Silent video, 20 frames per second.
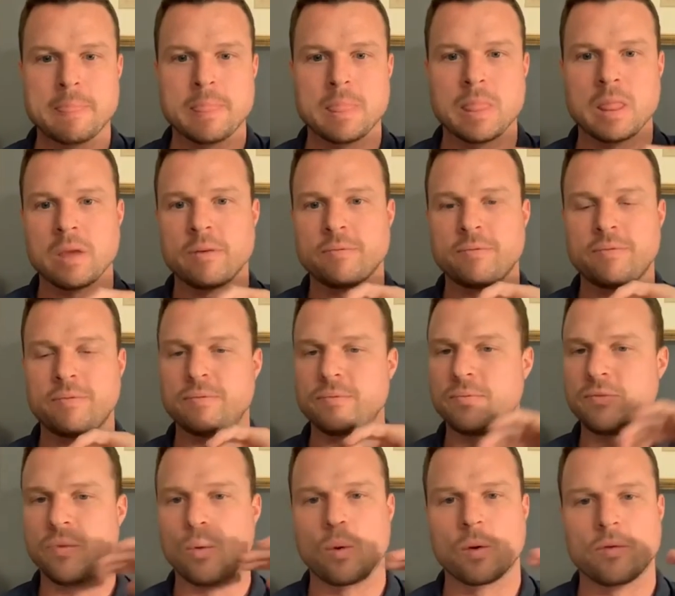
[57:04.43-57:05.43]

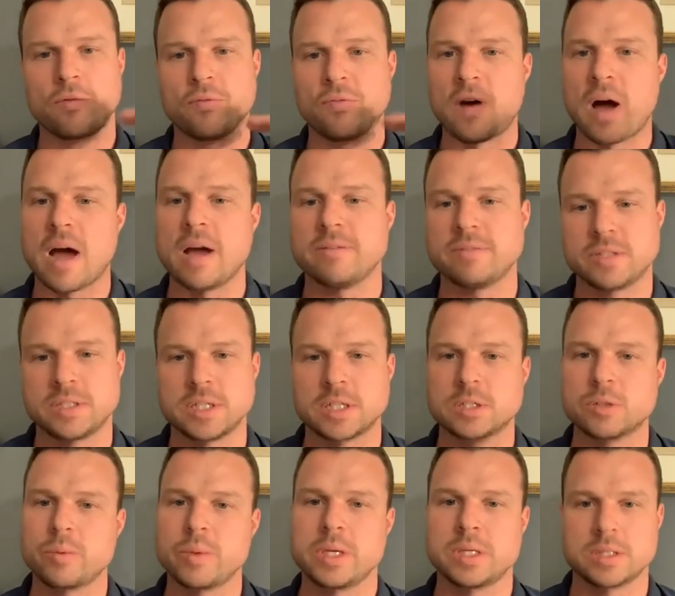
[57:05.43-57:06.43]
four, five, six
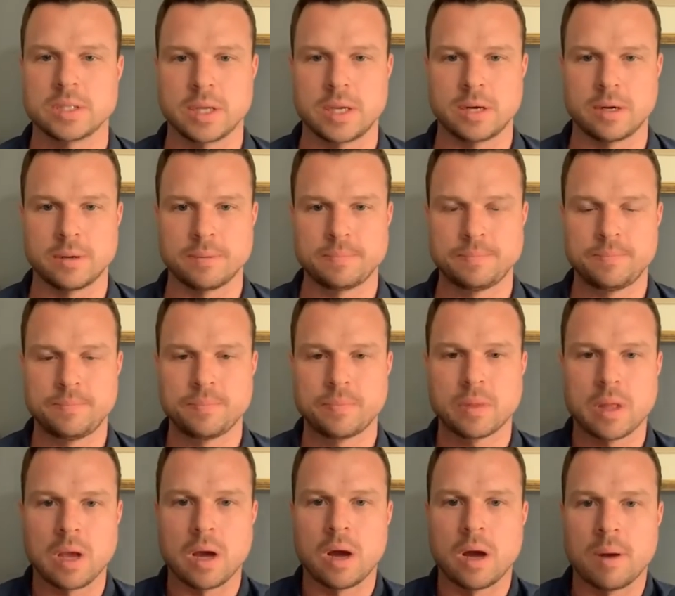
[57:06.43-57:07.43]
weeks later.
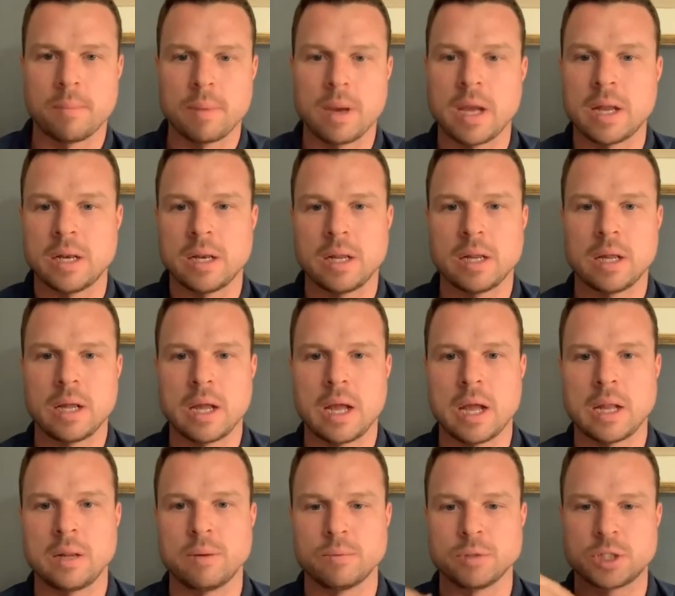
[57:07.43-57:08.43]
Um, and, and
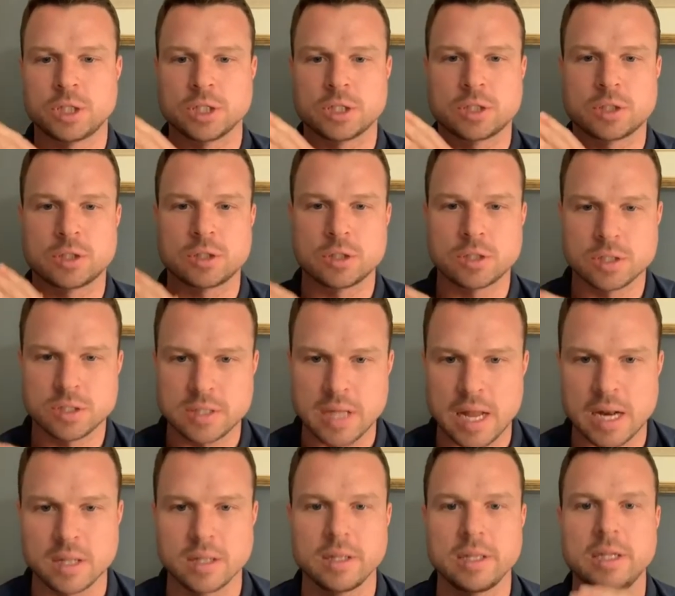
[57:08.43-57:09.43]
it was just
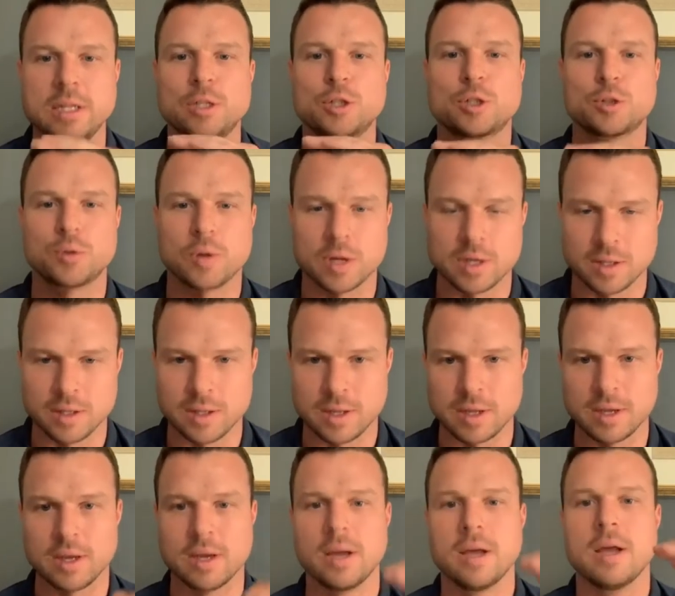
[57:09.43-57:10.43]
steadily trickling
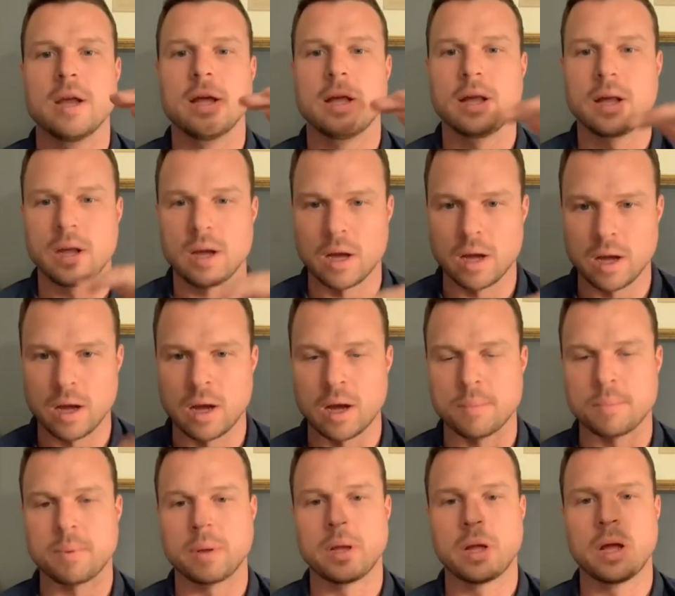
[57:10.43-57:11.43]

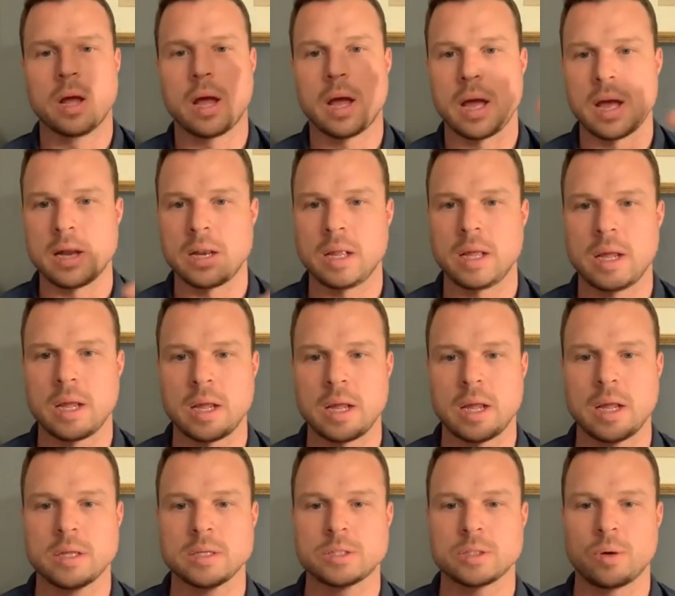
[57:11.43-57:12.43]
up. And
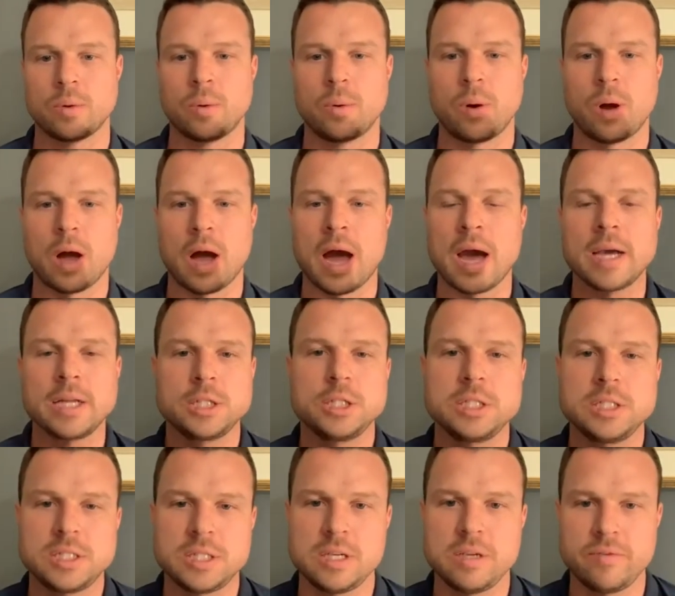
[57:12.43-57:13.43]
so
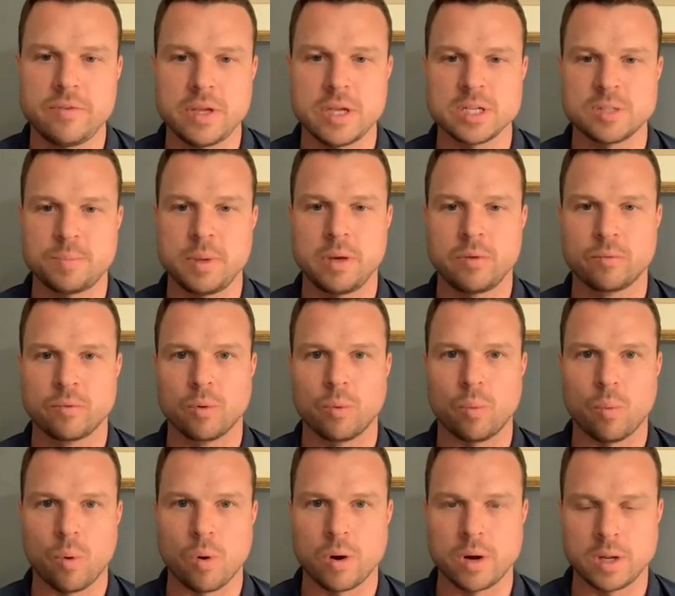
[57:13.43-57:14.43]
IGTV is being
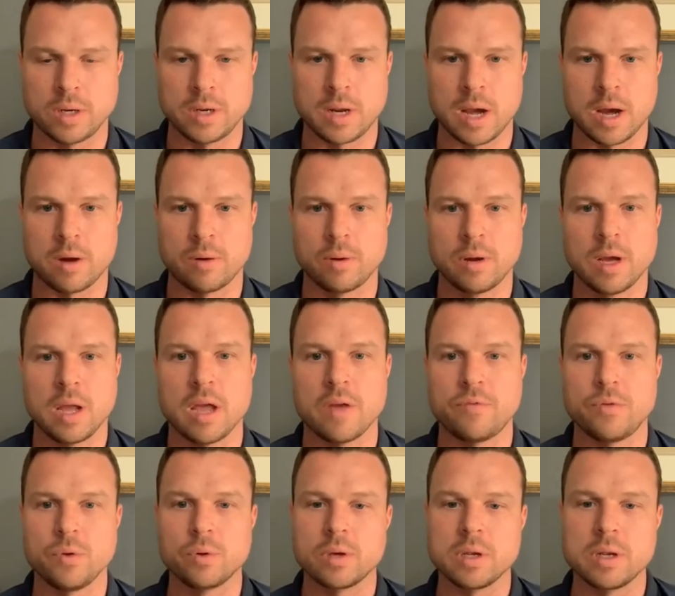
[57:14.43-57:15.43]
rewarded now. If
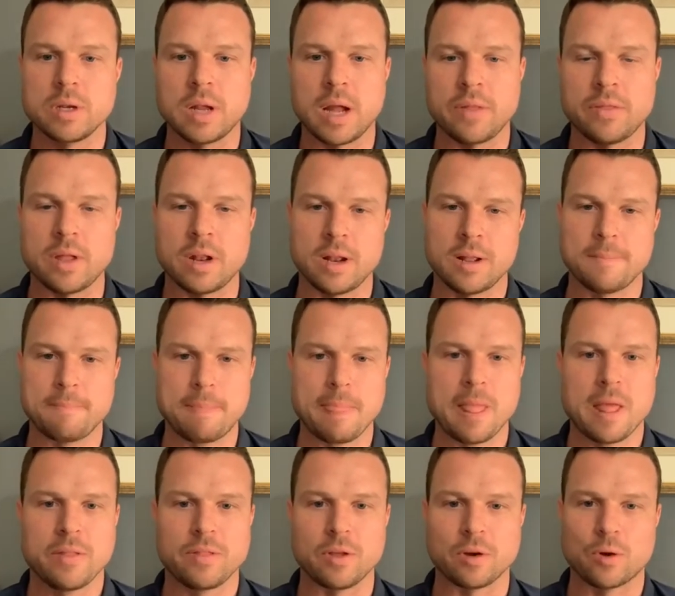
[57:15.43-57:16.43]
you can, and then
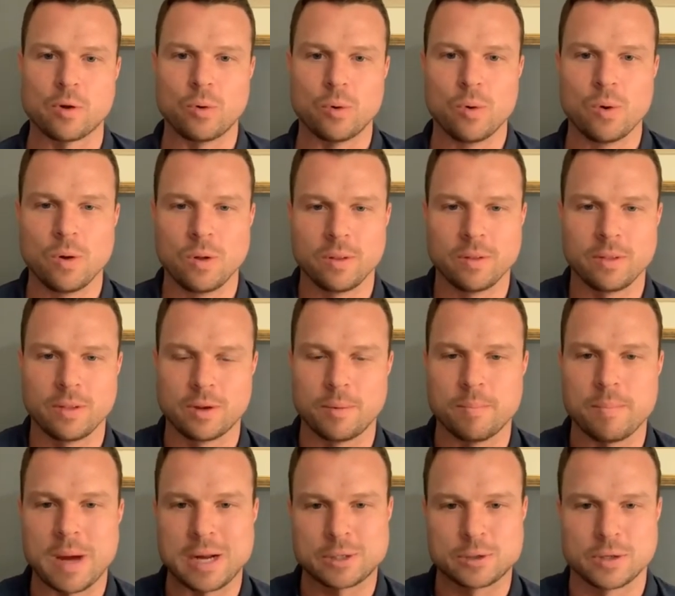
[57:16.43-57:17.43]
the cool little
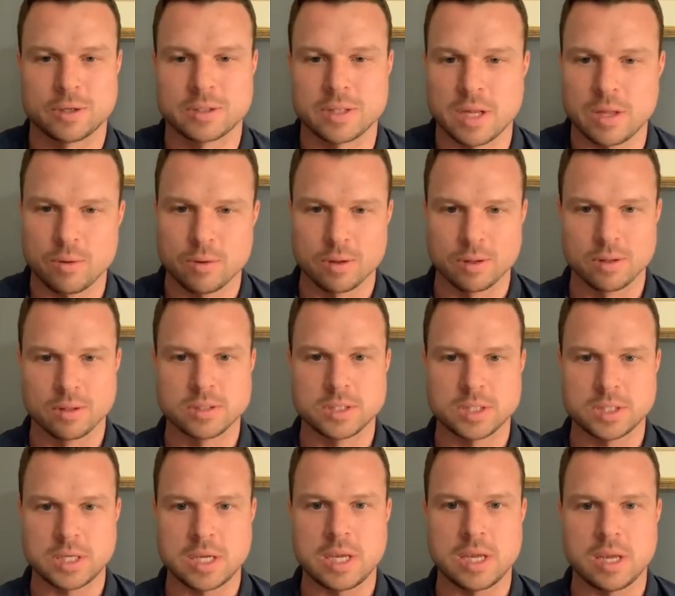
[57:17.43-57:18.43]
metric that you can
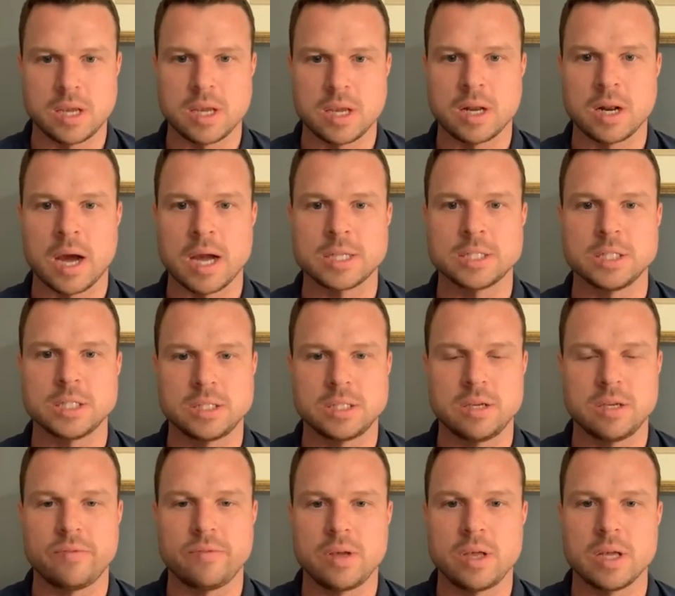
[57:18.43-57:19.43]
see in
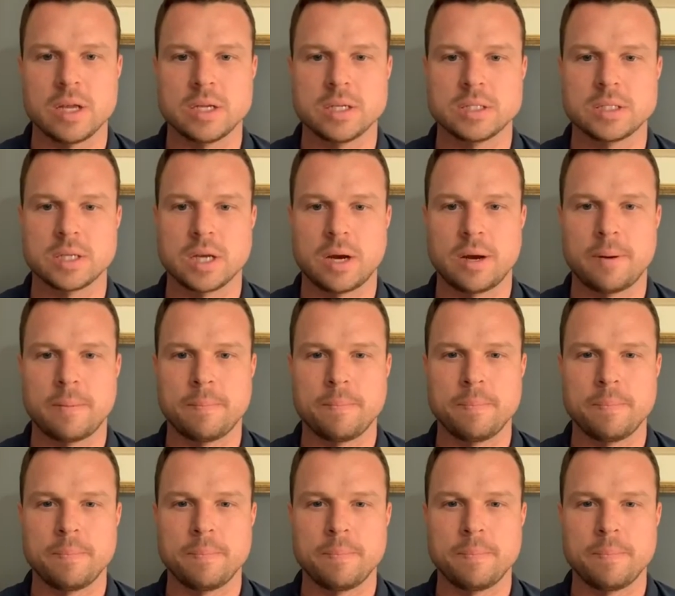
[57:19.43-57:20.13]
IGTV is um,